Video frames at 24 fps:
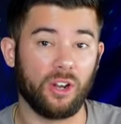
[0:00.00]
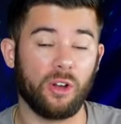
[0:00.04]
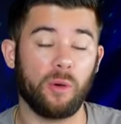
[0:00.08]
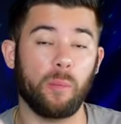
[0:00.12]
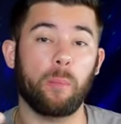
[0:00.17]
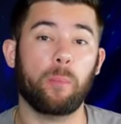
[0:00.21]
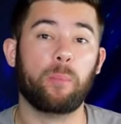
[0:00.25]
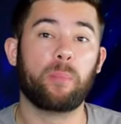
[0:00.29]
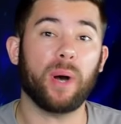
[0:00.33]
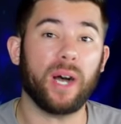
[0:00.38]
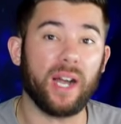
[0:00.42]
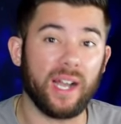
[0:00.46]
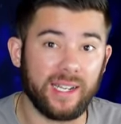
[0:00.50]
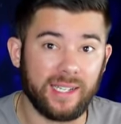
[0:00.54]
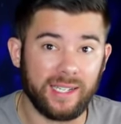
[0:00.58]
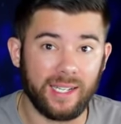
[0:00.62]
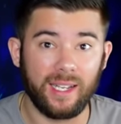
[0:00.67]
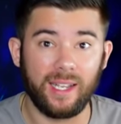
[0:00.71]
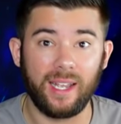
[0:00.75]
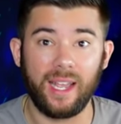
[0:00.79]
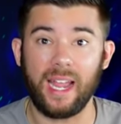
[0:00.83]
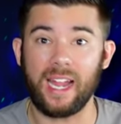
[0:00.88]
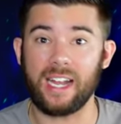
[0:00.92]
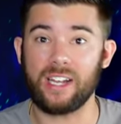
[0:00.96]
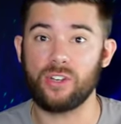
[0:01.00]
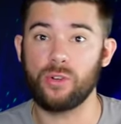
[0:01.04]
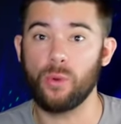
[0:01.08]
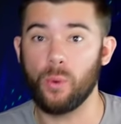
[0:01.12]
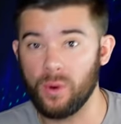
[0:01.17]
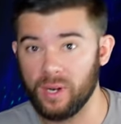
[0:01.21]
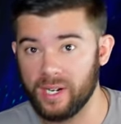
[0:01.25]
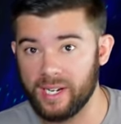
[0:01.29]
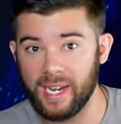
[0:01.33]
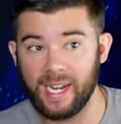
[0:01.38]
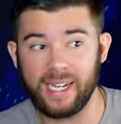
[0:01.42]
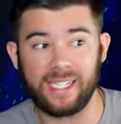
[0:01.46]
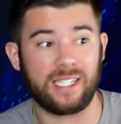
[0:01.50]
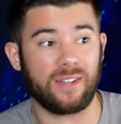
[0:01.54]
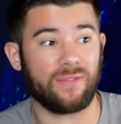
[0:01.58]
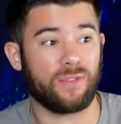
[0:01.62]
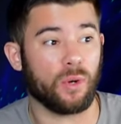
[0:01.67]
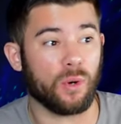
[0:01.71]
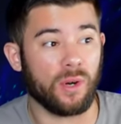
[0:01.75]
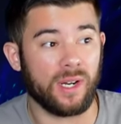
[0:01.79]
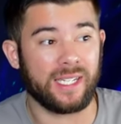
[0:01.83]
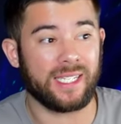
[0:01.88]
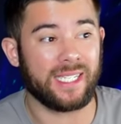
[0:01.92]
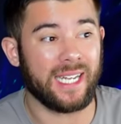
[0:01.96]
But in your case, if
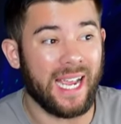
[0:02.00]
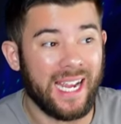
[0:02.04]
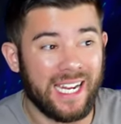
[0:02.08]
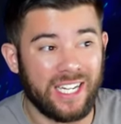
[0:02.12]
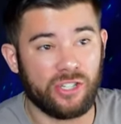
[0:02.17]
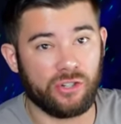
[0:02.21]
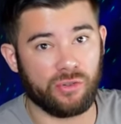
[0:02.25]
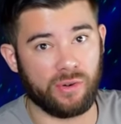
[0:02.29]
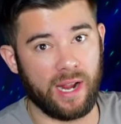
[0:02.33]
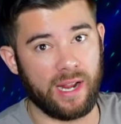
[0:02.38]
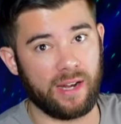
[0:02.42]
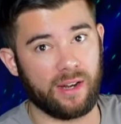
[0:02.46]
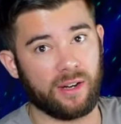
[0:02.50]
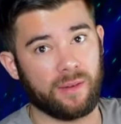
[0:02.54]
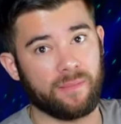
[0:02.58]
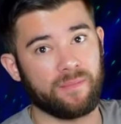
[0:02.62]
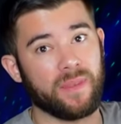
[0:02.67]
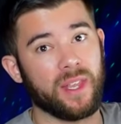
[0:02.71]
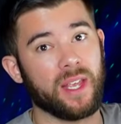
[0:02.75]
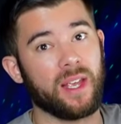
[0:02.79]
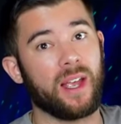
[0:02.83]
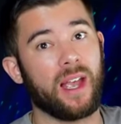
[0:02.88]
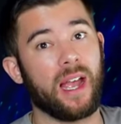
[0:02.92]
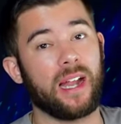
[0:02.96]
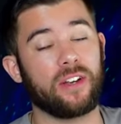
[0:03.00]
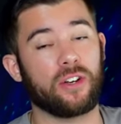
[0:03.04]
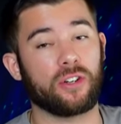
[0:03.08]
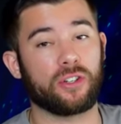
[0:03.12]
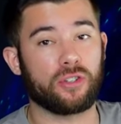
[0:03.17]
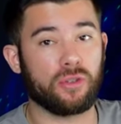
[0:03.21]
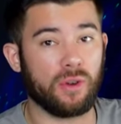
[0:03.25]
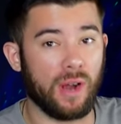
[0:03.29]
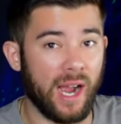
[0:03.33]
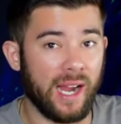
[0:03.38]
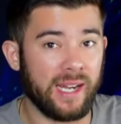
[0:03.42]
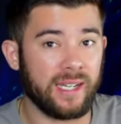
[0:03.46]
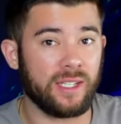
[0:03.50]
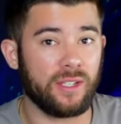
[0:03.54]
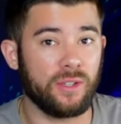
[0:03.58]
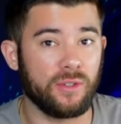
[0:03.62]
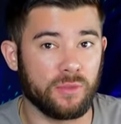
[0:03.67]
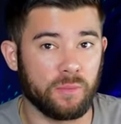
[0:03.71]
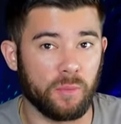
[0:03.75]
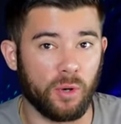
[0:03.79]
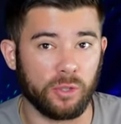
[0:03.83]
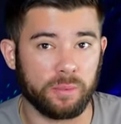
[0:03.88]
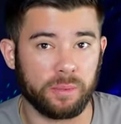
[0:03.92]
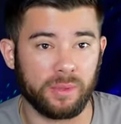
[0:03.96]
you're a day trader and you're trying to
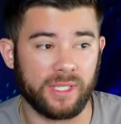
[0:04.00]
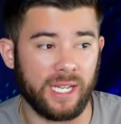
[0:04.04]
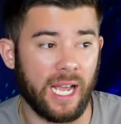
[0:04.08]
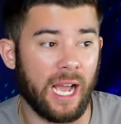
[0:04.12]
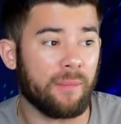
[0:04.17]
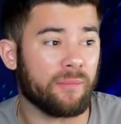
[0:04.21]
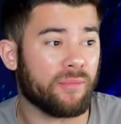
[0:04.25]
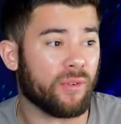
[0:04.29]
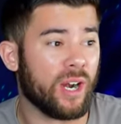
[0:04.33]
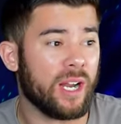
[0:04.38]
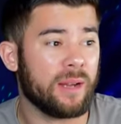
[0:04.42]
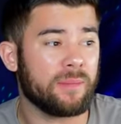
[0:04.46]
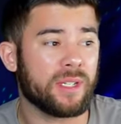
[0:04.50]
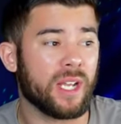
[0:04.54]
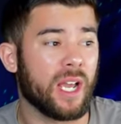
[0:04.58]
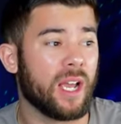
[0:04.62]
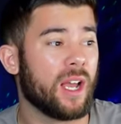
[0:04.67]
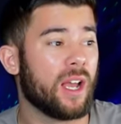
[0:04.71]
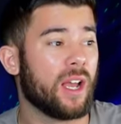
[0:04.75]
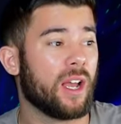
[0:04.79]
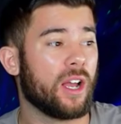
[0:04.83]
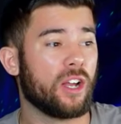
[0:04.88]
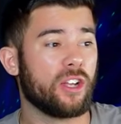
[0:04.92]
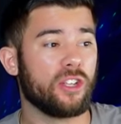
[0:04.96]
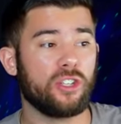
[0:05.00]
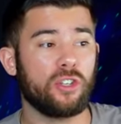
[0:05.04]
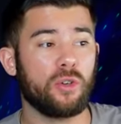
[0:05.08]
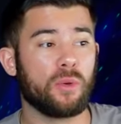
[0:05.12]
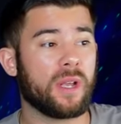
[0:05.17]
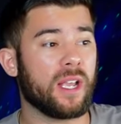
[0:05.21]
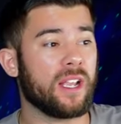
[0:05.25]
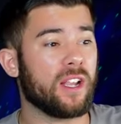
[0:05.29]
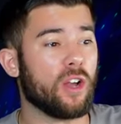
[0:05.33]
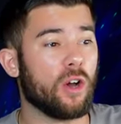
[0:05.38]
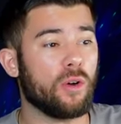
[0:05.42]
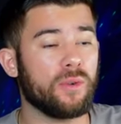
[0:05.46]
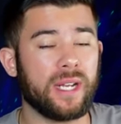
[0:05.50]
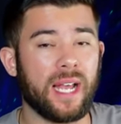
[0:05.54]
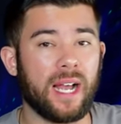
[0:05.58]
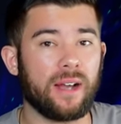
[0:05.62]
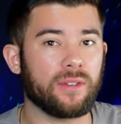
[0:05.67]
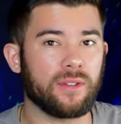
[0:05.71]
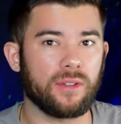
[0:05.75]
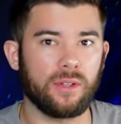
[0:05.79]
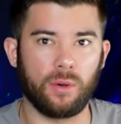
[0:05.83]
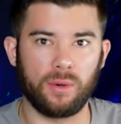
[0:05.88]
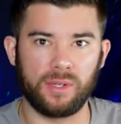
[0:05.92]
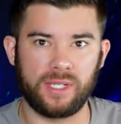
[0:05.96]
use multiple time frames, you can go
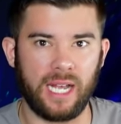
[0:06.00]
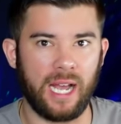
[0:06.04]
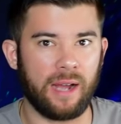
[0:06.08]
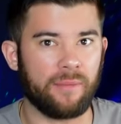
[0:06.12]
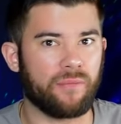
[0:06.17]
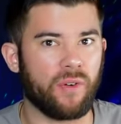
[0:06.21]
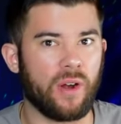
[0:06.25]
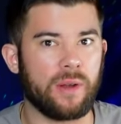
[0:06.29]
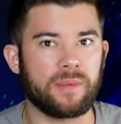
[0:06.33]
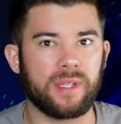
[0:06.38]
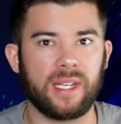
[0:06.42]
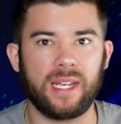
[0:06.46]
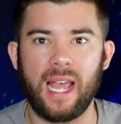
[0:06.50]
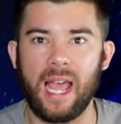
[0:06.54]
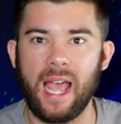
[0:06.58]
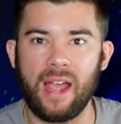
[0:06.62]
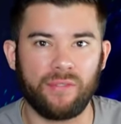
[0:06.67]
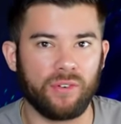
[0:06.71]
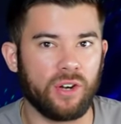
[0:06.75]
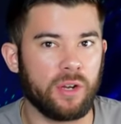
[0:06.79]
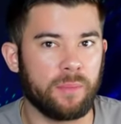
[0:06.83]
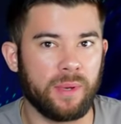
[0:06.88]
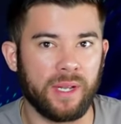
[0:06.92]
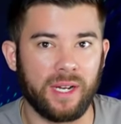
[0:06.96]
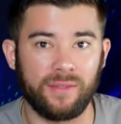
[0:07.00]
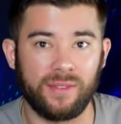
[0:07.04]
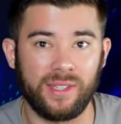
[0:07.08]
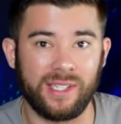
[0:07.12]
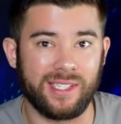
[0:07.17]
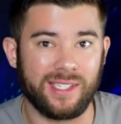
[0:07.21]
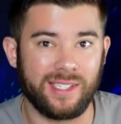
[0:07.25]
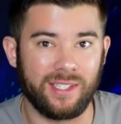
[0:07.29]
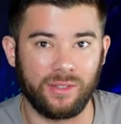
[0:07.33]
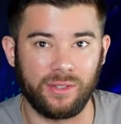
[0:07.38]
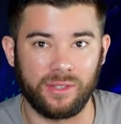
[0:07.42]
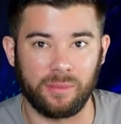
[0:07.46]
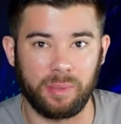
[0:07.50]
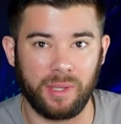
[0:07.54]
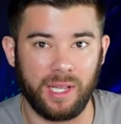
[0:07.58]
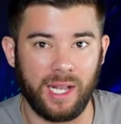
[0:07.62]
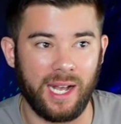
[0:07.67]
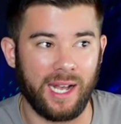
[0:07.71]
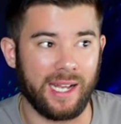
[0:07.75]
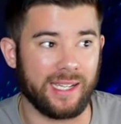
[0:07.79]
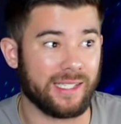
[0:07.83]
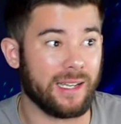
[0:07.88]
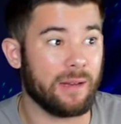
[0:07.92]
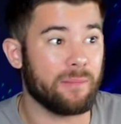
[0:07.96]
down to lower time frames, and every bit of this still
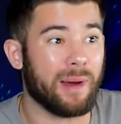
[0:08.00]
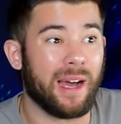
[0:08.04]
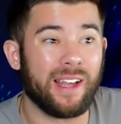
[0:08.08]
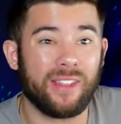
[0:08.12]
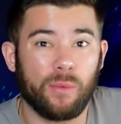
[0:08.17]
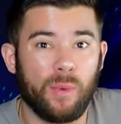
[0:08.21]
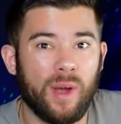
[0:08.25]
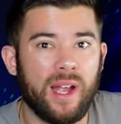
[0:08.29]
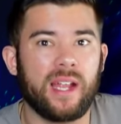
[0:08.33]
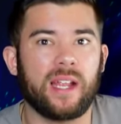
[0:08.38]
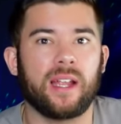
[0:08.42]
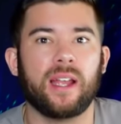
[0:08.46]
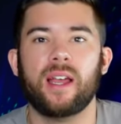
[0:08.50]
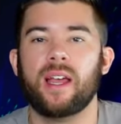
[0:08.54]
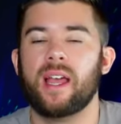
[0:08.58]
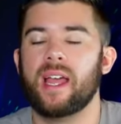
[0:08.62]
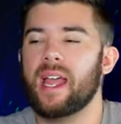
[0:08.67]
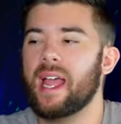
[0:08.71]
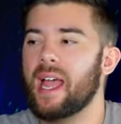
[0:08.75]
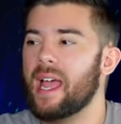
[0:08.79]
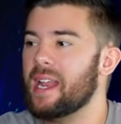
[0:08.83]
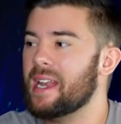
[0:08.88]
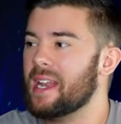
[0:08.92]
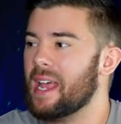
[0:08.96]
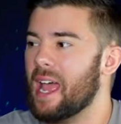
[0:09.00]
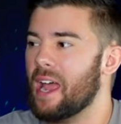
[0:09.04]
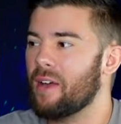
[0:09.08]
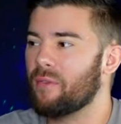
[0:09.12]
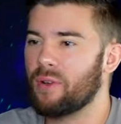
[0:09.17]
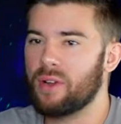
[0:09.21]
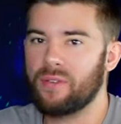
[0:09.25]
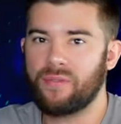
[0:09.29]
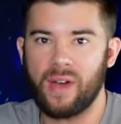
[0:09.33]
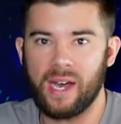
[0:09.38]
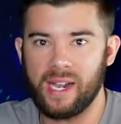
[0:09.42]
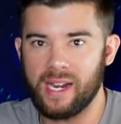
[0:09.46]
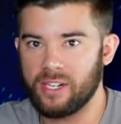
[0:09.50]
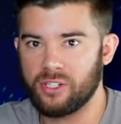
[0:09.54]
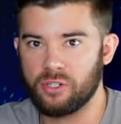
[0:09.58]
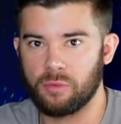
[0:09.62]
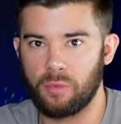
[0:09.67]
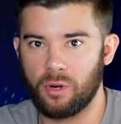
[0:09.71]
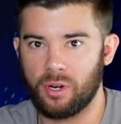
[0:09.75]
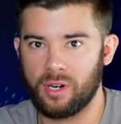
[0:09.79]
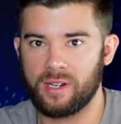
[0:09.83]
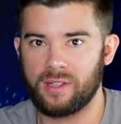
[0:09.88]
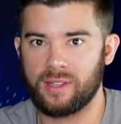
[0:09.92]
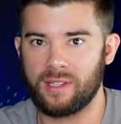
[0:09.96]
applies. And by the way, in every financial
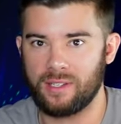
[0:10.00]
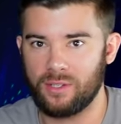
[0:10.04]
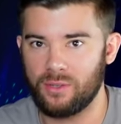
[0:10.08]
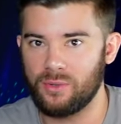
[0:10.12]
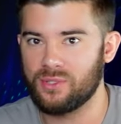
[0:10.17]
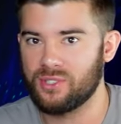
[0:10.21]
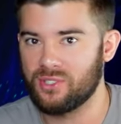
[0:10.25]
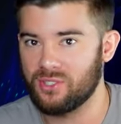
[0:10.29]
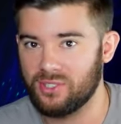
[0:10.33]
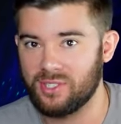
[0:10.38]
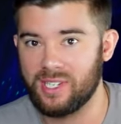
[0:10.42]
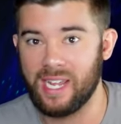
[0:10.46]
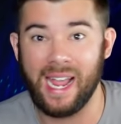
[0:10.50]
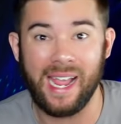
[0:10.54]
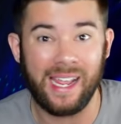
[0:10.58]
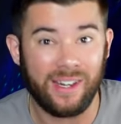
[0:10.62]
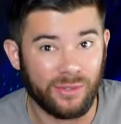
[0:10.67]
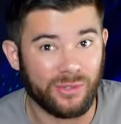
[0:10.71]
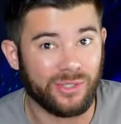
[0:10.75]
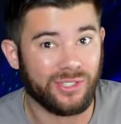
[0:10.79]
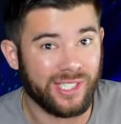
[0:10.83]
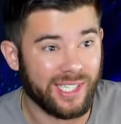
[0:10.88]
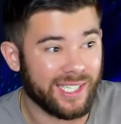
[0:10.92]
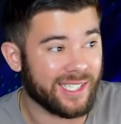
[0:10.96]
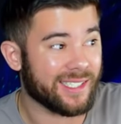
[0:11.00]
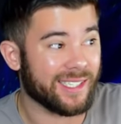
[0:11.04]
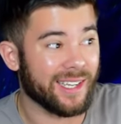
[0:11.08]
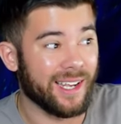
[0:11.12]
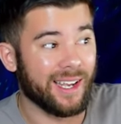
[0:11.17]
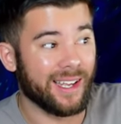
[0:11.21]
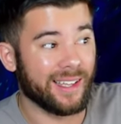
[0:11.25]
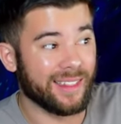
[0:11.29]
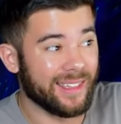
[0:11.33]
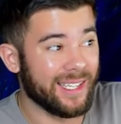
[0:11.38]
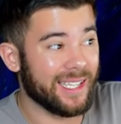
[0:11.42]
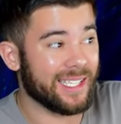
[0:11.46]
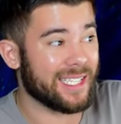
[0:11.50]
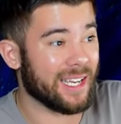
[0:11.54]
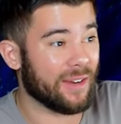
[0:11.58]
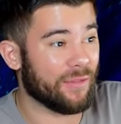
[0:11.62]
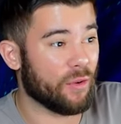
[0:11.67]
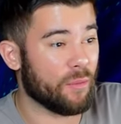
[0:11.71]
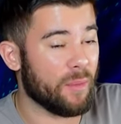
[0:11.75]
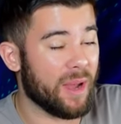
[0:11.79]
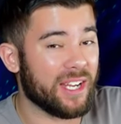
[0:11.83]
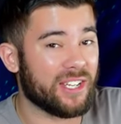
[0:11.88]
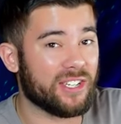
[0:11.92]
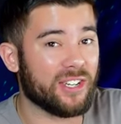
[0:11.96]
market that uses candlesticks, this
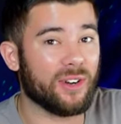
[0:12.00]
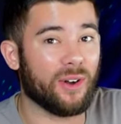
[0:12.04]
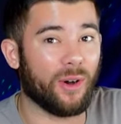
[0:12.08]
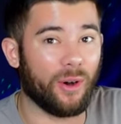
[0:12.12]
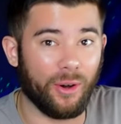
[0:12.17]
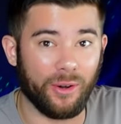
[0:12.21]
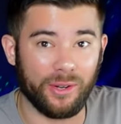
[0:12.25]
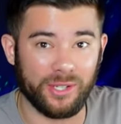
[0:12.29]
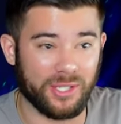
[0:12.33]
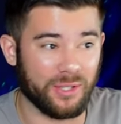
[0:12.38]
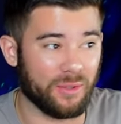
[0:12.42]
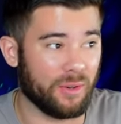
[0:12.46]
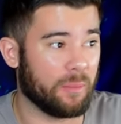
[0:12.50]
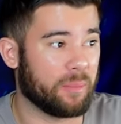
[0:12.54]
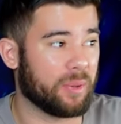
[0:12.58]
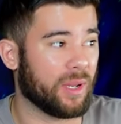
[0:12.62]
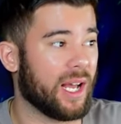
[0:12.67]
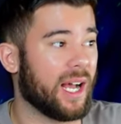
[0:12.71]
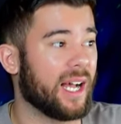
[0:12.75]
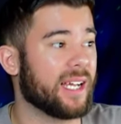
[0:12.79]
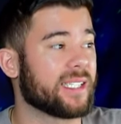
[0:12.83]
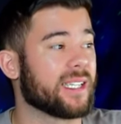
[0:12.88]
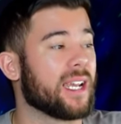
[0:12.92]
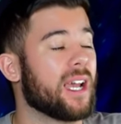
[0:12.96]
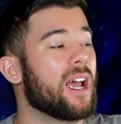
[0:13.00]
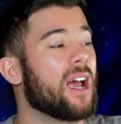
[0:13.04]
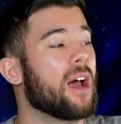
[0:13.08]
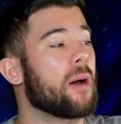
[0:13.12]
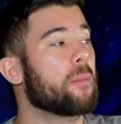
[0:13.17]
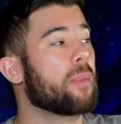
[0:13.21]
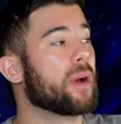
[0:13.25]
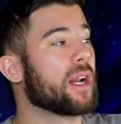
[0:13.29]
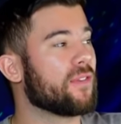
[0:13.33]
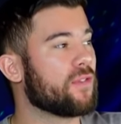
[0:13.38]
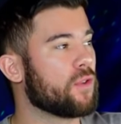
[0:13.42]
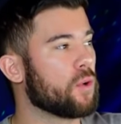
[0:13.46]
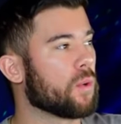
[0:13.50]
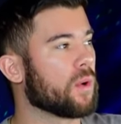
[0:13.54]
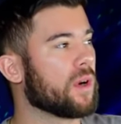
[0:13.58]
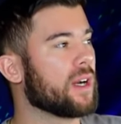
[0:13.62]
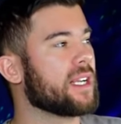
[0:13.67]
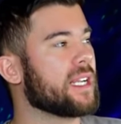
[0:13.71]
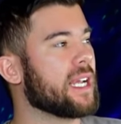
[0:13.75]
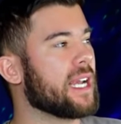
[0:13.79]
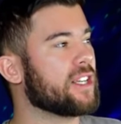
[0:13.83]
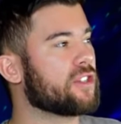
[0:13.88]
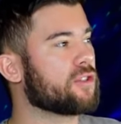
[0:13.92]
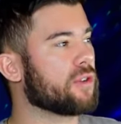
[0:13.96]
information also applies. But if you were
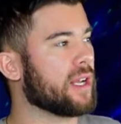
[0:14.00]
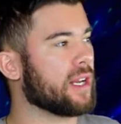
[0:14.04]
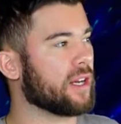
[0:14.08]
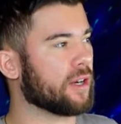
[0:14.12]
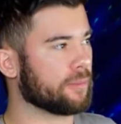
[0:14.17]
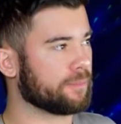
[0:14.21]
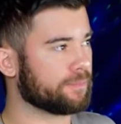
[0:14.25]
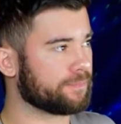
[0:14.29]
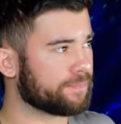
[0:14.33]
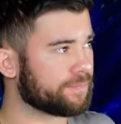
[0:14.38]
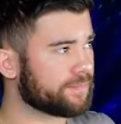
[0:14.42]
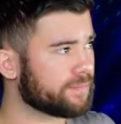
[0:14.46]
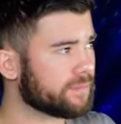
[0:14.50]
a day trader,